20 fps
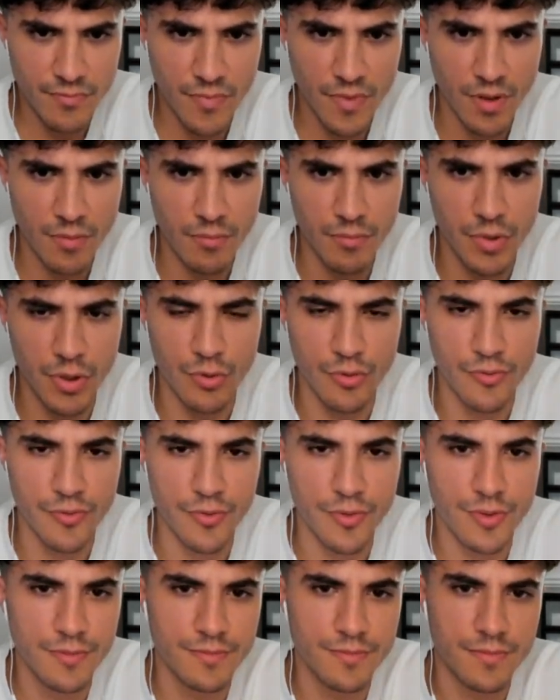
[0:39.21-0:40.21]

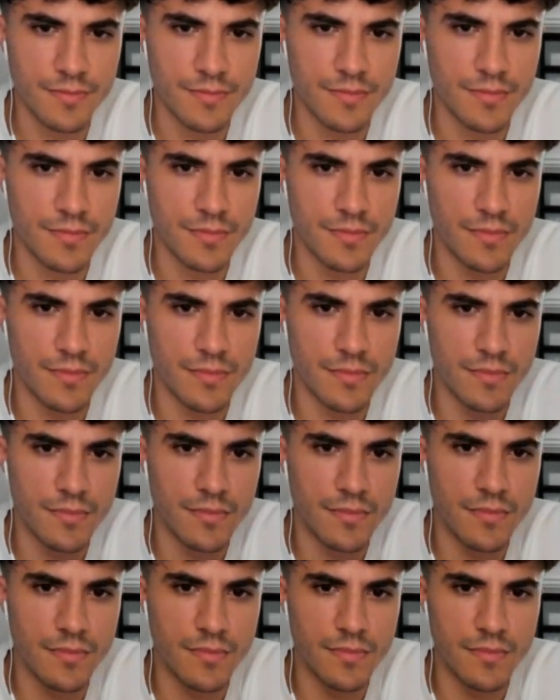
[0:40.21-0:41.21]
Beautiful.
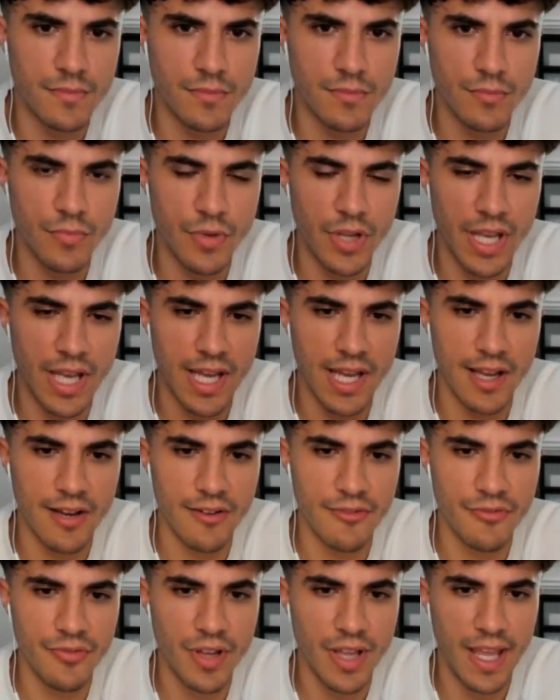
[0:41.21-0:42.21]
We
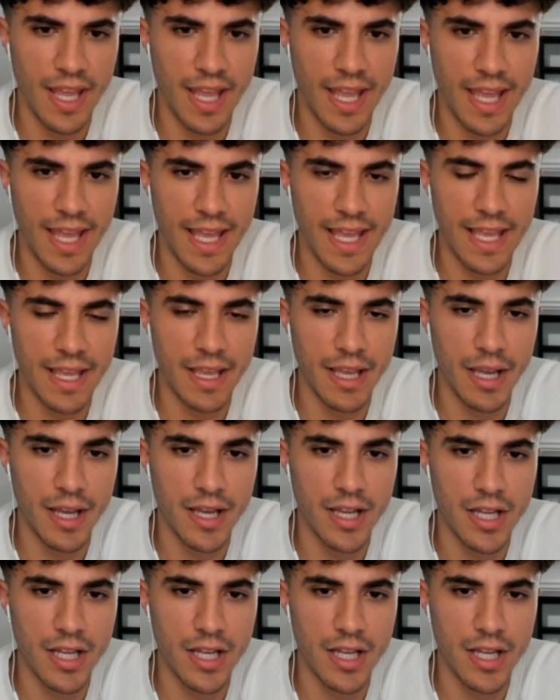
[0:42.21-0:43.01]
have a